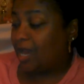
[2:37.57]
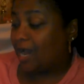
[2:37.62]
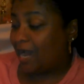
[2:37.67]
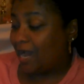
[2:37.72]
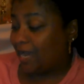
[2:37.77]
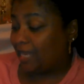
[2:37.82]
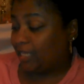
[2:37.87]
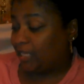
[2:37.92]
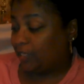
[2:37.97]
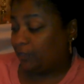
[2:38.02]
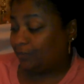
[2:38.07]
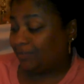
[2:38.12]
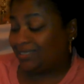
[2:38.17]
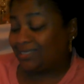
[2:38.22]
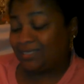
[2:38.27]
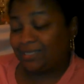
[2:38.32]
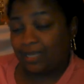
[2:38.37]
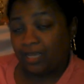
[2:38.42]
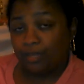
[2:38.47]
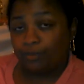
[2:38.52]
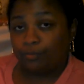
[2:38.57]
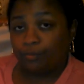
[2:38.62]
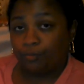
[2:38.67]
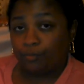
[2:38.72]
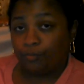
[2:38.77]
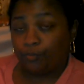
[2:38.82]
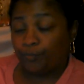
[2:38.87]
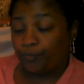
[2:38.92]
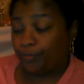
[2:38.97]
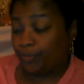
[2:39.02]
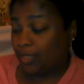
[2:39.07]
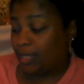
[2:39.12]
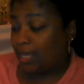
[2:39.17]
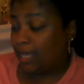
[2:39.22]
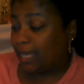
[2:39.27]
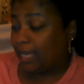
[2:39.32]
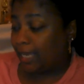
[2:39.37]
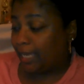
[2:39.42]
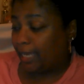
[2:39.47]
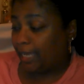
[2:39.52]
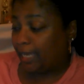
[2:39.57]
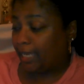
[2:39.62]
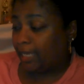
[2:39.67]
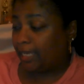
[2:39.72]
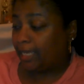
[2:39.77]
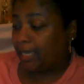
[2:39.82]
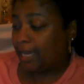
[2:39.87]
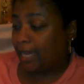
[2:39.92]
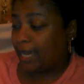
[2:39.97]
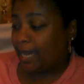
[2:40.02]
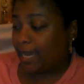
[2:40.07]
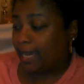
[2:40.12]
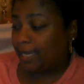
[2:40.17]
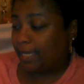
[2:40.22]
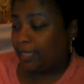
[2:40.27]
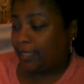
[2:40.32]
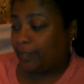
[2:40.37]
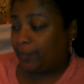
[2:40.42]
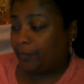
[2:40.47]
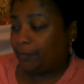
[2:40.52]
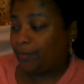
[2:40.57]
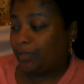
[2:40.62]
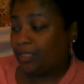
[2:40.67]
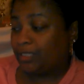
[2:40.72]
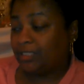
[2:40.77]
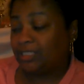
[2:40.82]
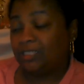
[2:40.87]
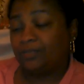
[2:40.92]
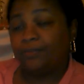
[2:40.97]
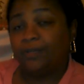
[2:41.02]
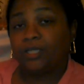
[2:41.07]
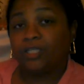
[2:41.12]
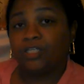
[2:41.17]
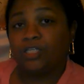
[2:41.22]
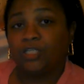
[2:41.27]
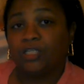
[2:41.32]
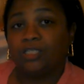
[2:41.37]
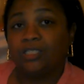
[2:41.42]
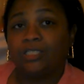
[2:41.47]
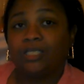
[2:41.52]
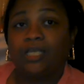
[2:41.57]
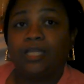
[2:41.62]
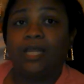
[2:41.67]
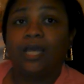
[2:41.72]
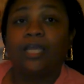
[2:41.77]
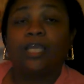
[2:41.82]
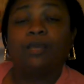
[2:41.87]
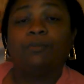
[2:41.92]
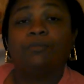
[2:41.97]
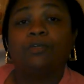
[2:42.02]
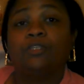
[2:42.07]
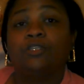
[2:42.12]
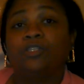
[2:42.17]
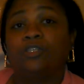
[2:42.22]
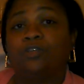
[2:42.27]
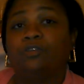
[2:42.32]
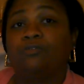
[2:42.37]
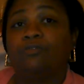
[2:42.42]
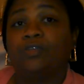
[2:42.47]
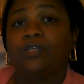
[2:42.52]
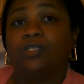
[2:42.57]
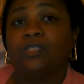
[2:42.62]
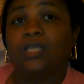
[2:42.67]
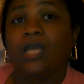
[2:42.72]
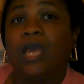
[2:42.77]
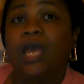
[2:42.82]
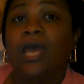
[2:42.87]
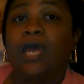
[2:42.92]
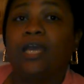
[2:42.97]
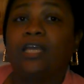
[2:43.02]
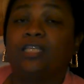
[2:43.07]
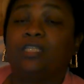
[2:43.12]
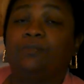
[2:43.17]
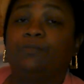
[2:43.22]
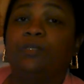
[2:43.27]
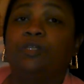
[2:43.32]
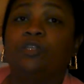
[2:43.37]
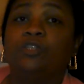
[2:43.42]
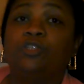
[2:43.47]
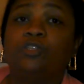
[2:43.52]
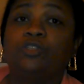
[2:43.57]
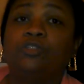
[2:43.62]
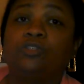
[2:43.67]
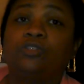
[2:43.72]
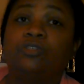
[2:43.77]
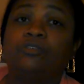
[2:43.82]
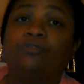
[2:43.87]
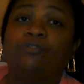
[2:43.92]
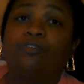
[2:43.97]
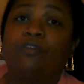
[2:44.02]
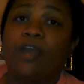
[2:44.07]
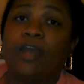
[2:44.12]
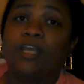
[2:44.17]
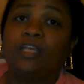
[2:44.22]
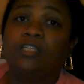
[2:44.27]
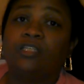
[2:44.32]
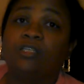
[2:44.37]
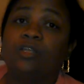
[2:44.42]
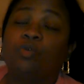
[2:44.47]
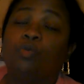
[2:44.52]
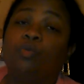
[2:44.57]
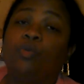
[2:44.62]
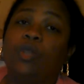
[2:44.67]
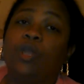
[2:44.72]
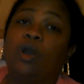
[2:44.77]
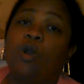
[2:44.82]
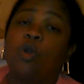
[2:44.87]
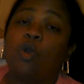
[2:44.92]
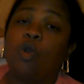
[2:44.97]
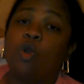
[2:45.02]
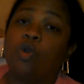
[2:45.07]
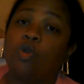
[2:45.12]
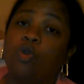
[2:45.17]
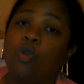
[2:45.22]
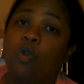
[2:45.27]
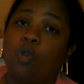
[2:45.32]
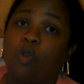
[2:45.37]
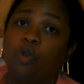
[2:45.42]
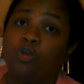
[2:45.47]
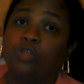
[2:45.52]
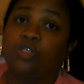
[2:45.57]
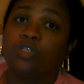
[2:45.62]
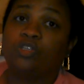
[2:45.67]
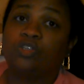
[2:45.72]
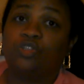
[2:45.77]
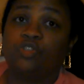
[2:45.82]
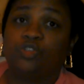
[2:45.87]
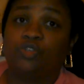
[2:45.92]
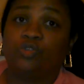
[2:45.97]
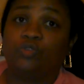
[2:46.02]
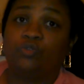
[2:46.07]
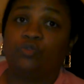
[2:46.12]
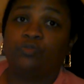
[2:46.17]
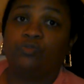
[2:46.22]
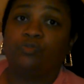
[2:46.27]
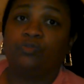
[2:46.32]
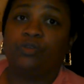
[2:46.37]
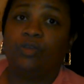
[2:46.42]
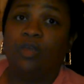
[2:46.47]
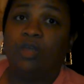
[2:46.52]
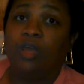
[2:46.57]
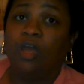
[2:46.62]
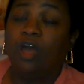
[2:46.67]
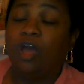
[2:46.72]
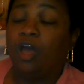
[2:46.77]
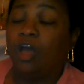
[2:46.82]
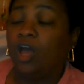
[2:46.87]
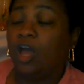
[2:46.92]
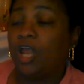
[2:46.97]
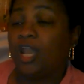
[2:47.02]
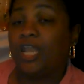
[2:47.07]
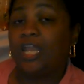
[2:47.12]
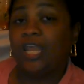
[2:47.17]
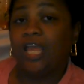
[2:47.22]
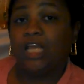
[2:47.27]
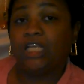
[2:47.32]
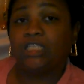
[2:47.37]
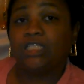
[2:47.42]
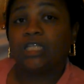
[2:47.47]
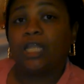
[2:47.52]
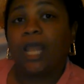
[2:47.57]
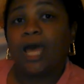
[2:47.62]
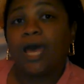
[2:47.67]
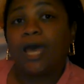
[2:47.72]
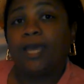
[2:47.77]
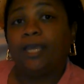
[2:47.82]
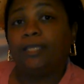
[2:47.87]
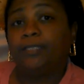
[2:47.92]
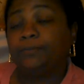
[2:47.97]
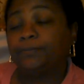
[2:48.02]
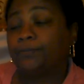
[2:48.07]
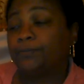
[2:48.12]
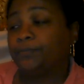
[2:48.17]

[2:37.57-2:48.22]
I am stable, and I am a specialist, and I am a servant. As ministers of Christ, we are all called to serve. Next slide.